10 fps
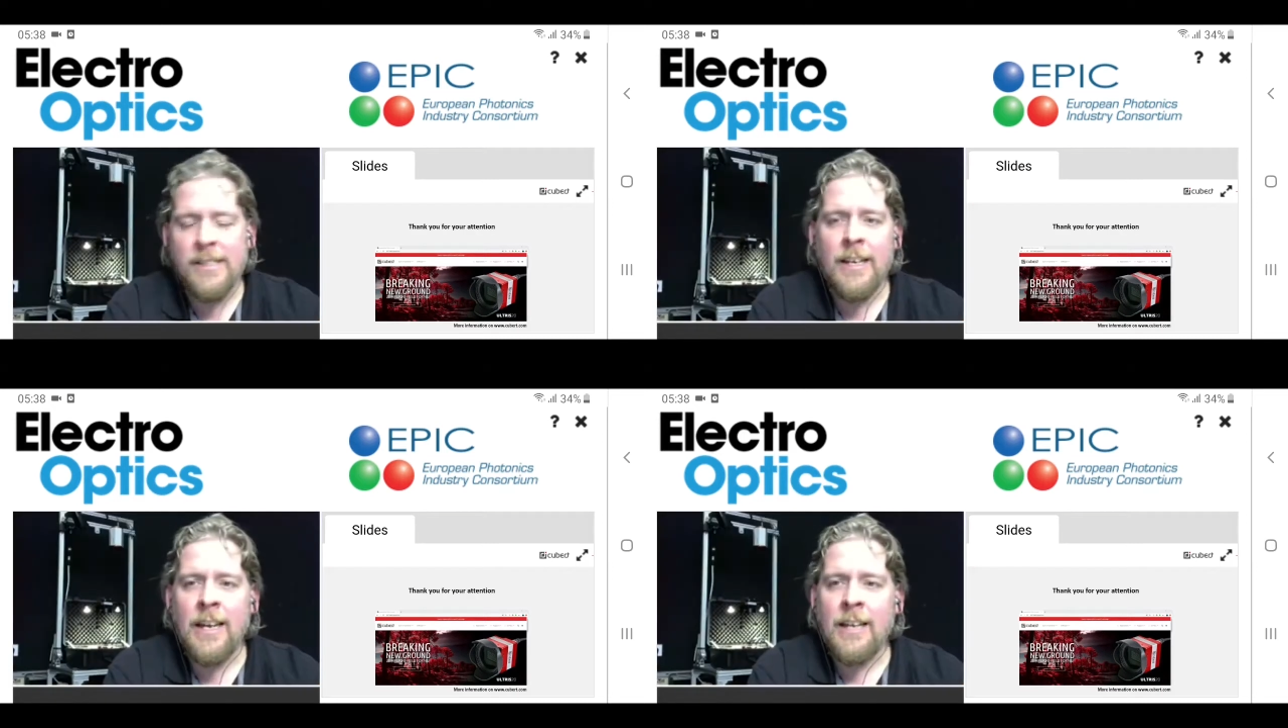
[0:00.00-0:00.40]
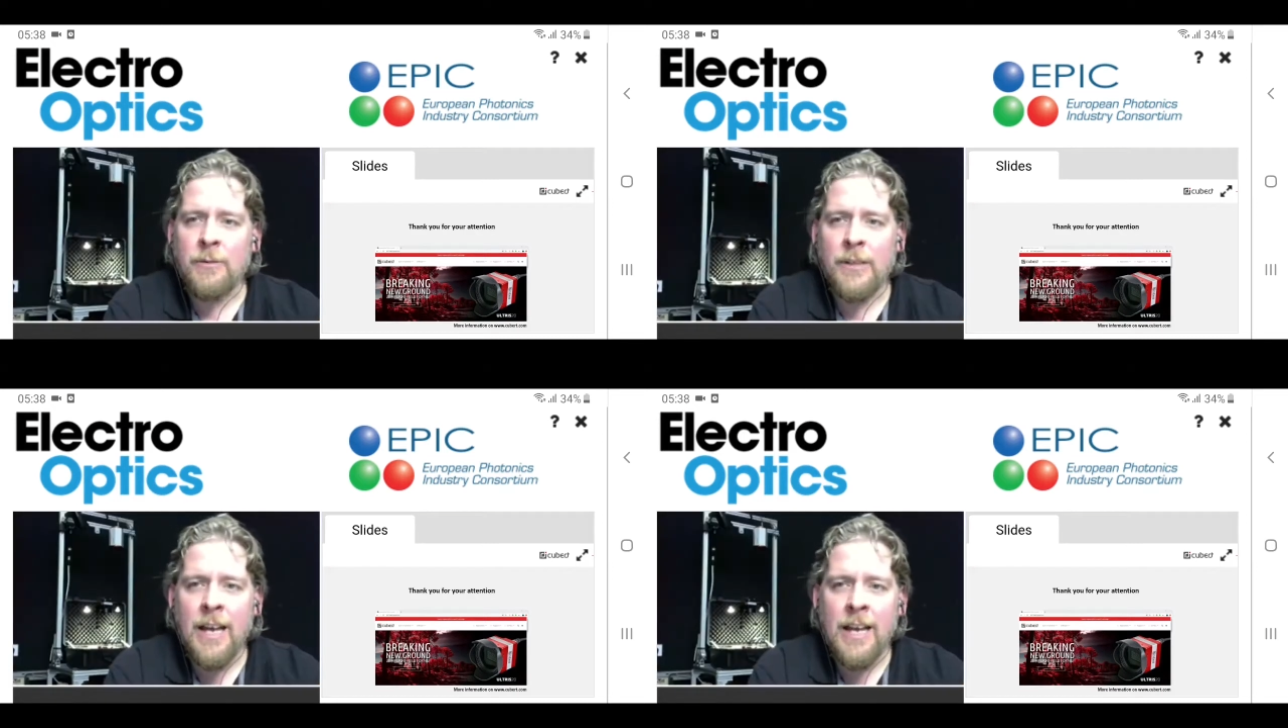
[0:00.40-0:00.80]
the end
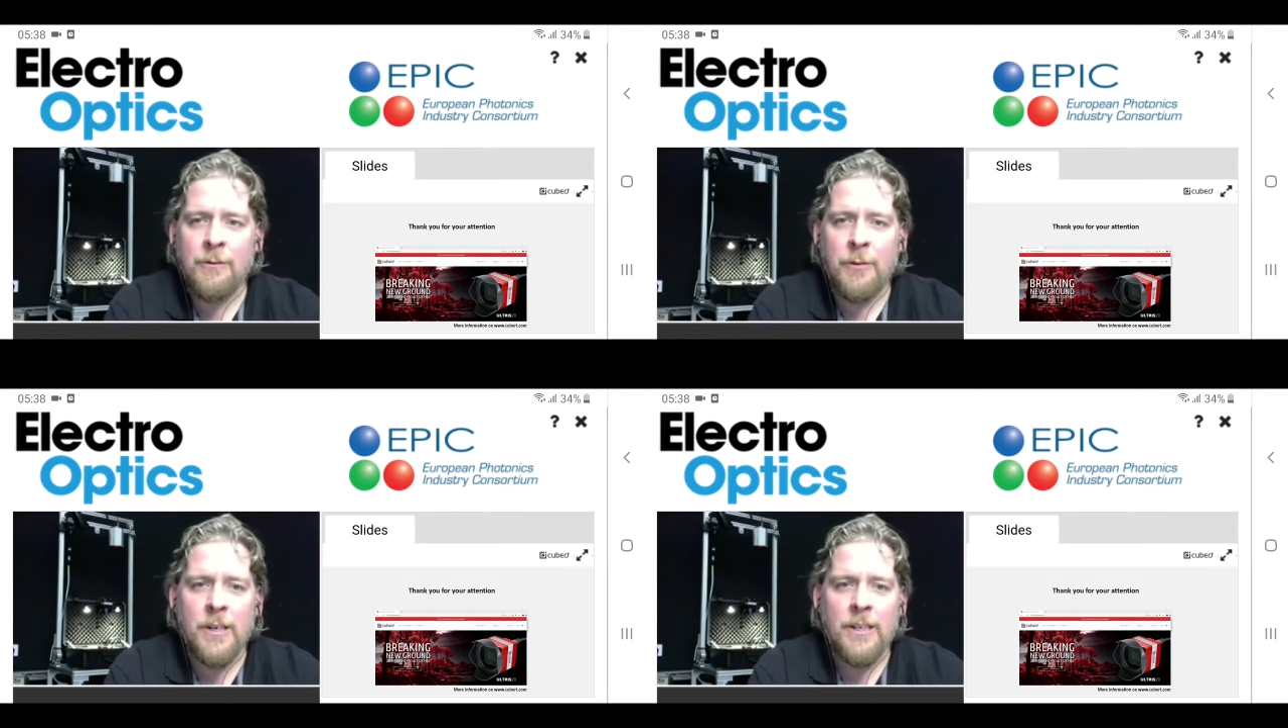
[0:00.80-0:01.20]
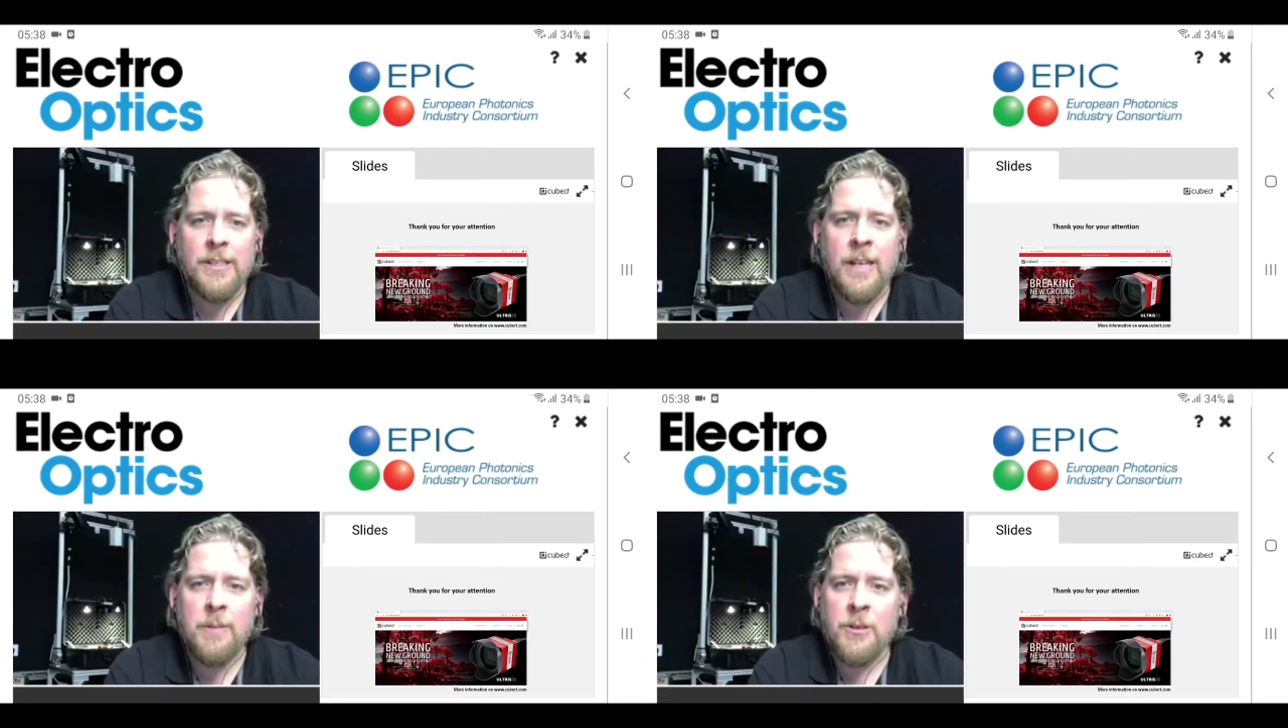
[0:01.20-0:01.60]
of the line for the
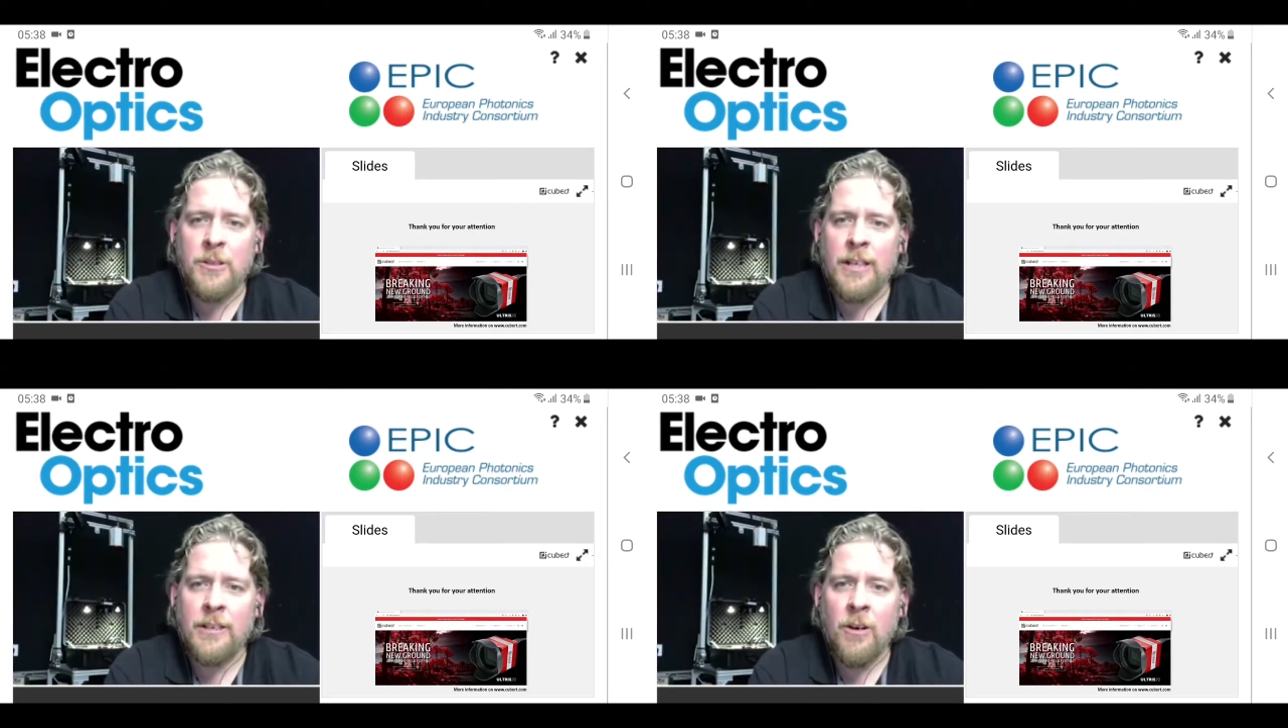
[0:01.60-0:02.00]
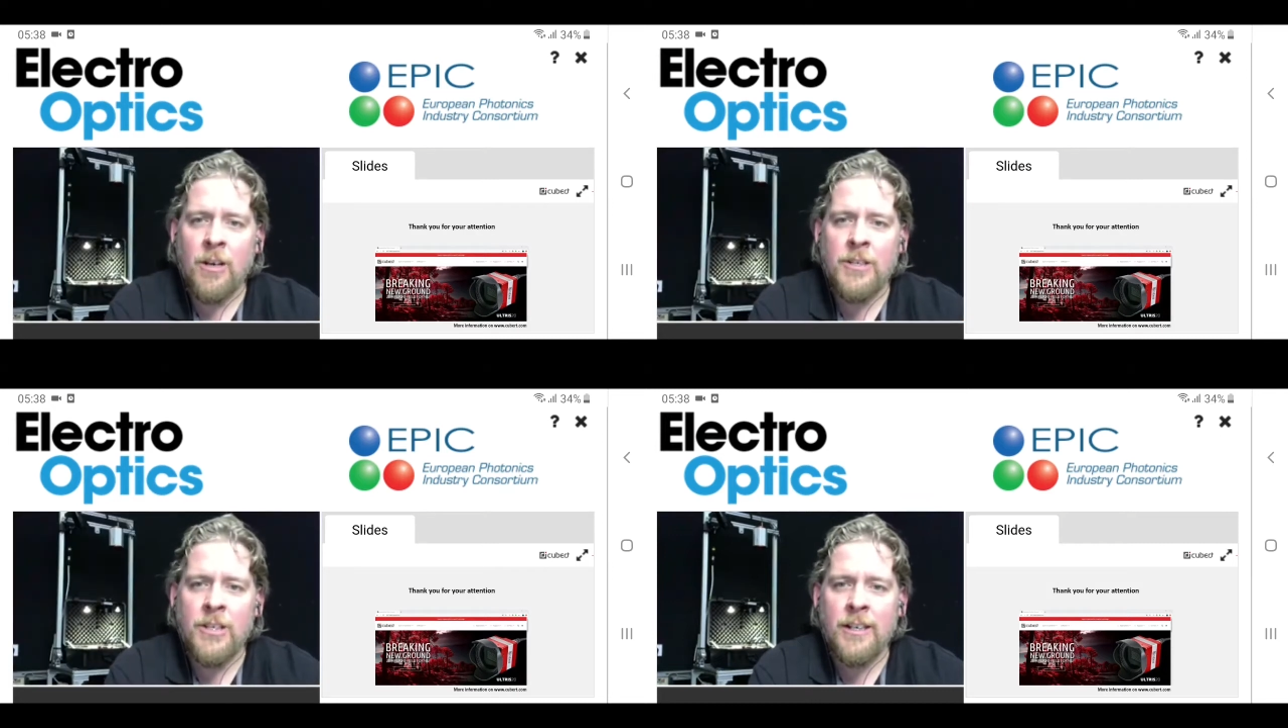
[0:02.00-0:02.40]
snapshot technology.